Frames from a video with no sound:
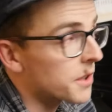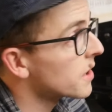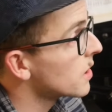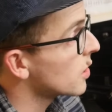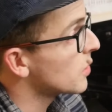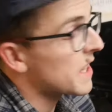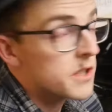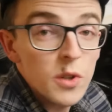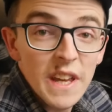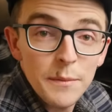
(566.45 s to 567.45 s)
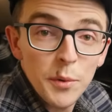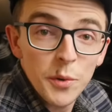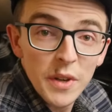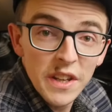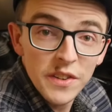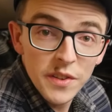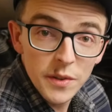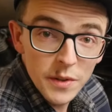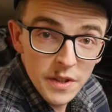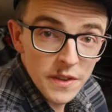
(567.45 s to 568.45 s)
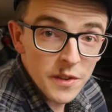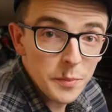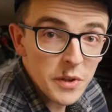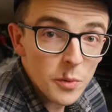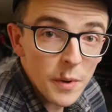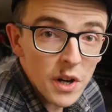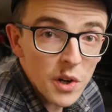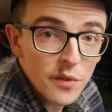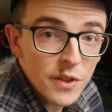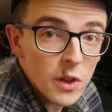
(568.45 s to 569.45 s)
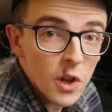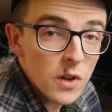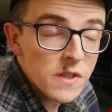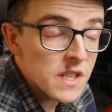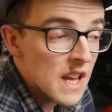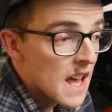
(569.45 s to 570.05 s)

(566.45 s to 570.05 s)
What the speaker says: It only had 2 cables going into the speedo part of the clocks,